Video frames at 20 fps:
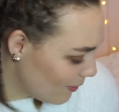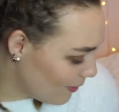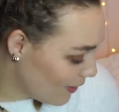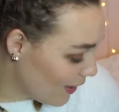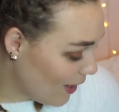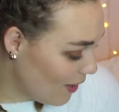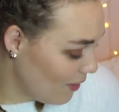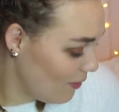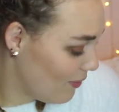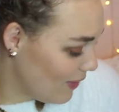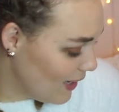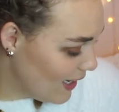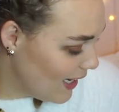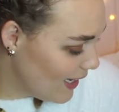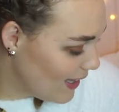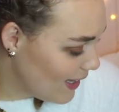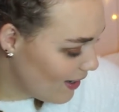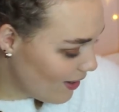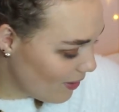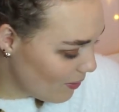so hopefully
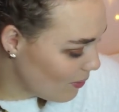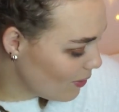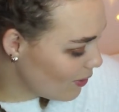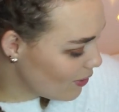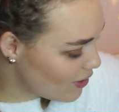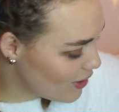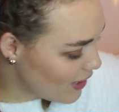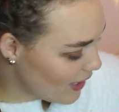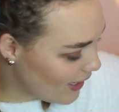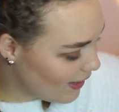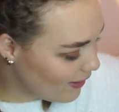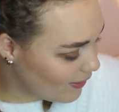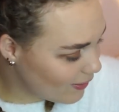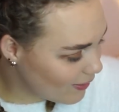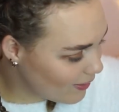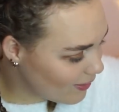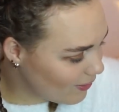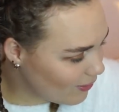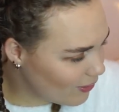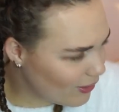they don't watch
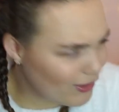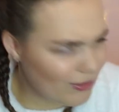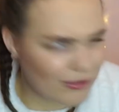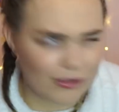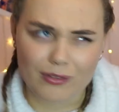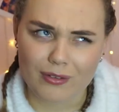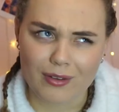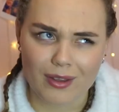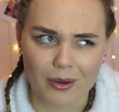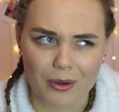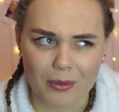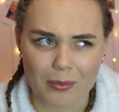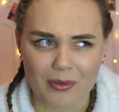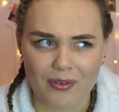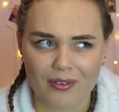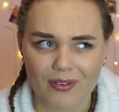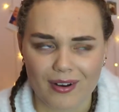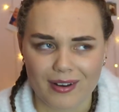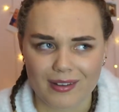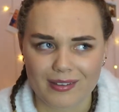this or this doesn't go up
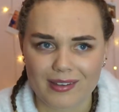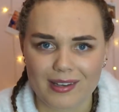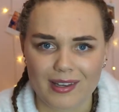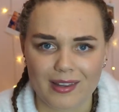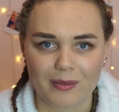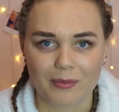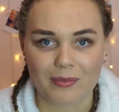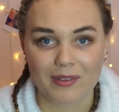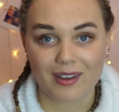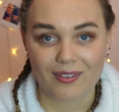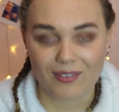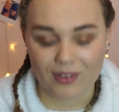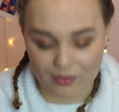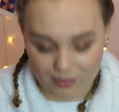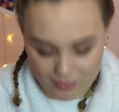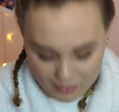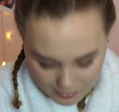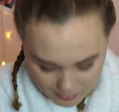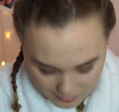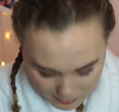before I see them to give it
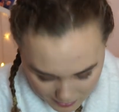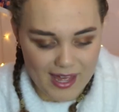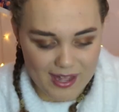to them.